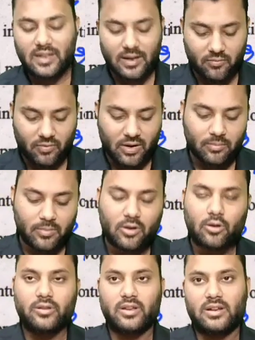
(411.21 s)
the infant
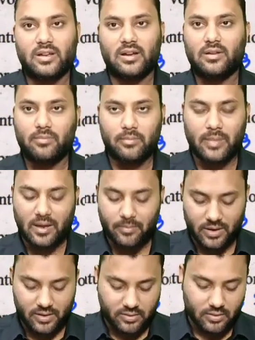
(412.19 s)
because it occurs by
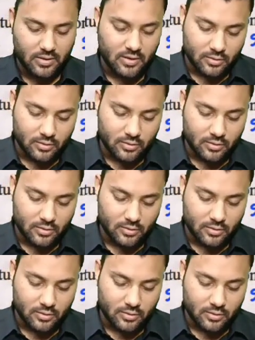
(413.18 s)
birth.